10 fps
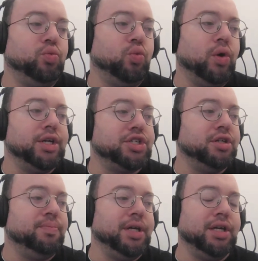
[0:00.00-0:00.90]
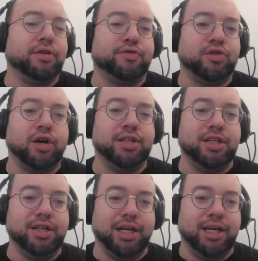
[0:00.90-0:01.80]
what should be your fraud
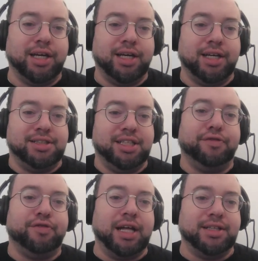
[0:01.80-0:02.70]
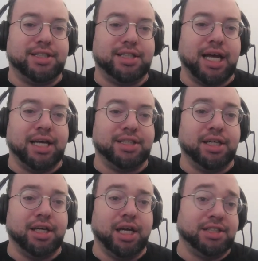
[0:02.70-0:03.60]
defense as
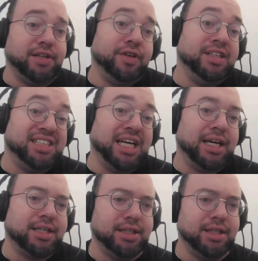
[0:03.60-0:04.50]
a fintech